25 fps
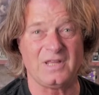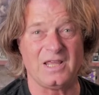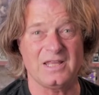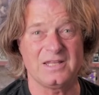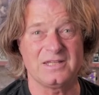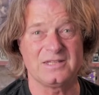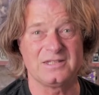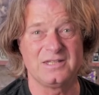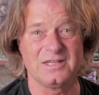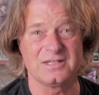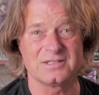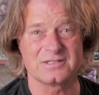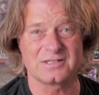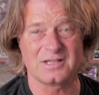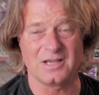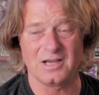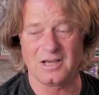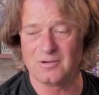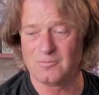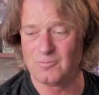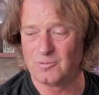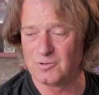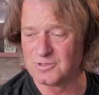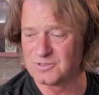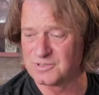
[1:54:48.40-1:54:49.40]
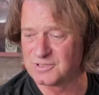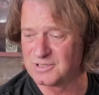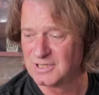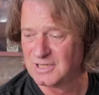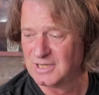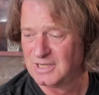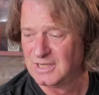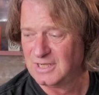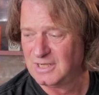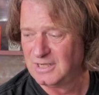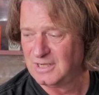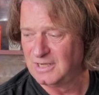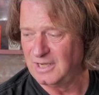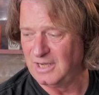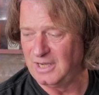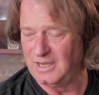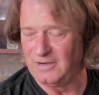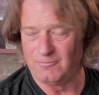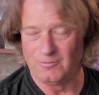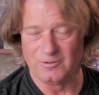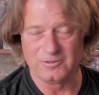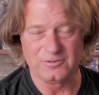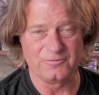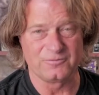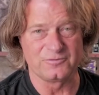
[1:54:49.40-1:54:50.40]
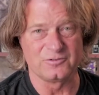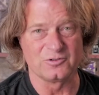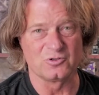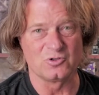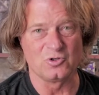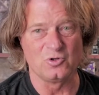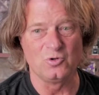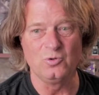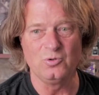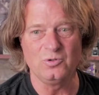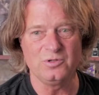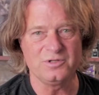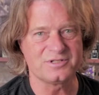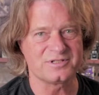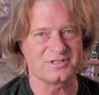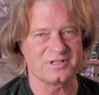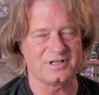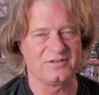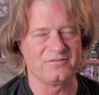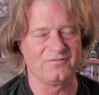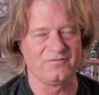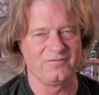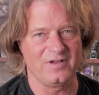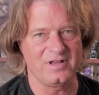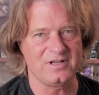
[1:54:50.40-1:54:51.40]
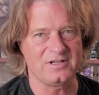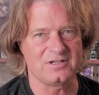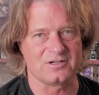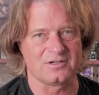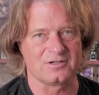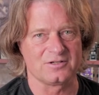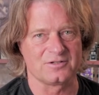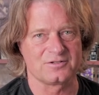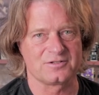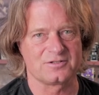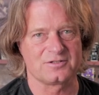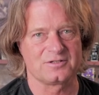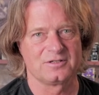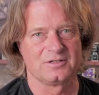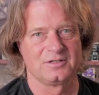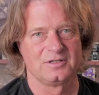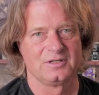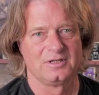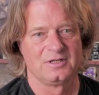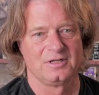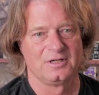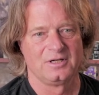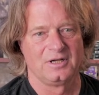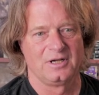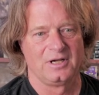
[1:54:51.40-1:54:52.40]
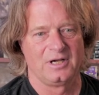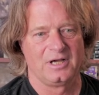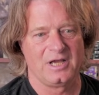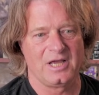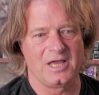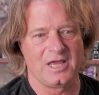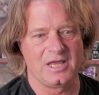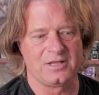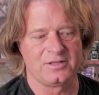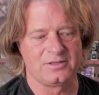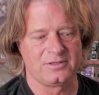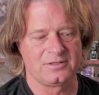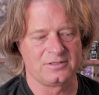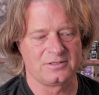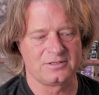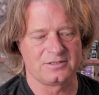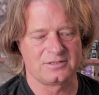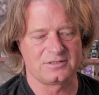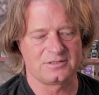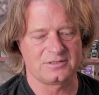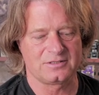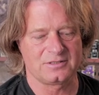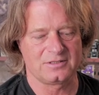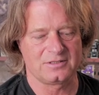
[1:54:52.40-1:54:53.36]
This guy was one of the coolest inventors, and